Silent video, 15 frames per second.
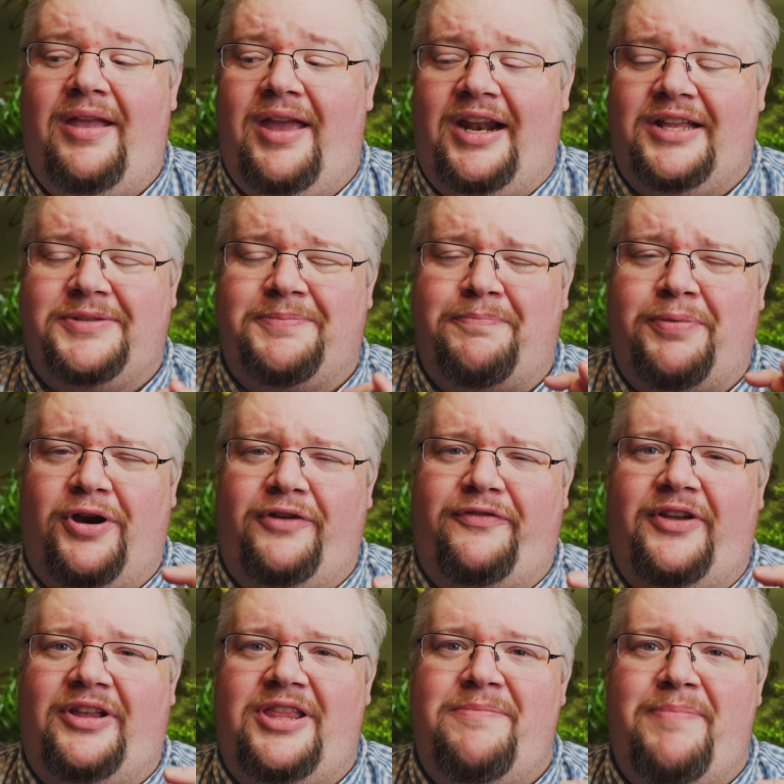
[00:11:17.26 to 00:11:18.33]
And it's
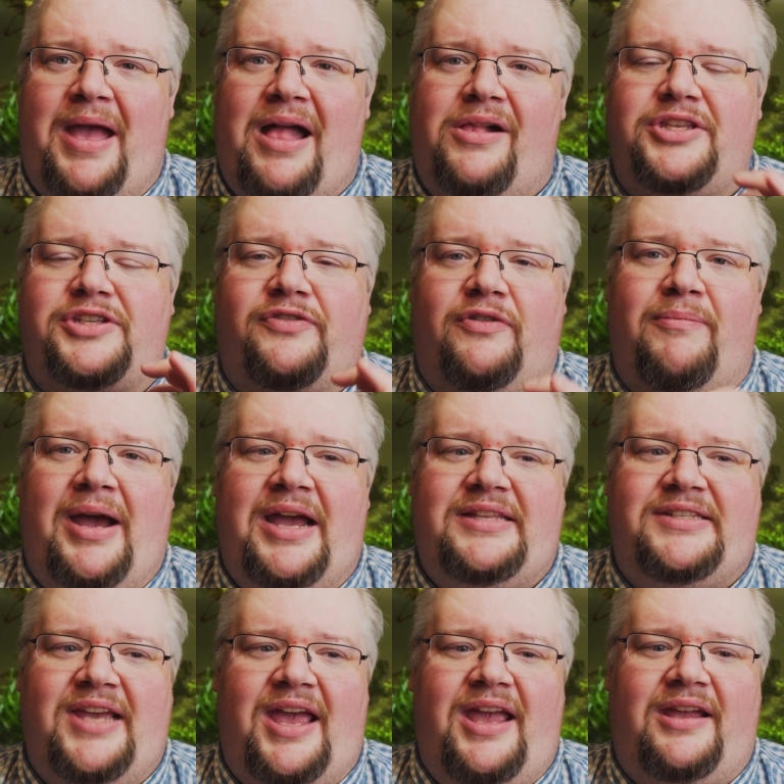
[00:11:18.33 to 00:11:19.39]
perfectly balanced for my
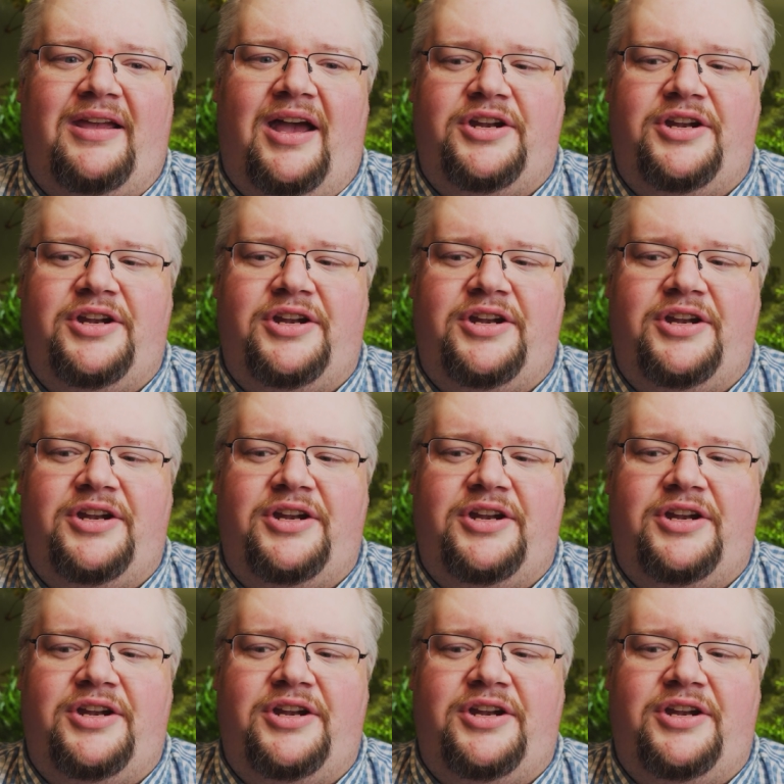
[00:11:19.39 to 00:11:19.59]
tank.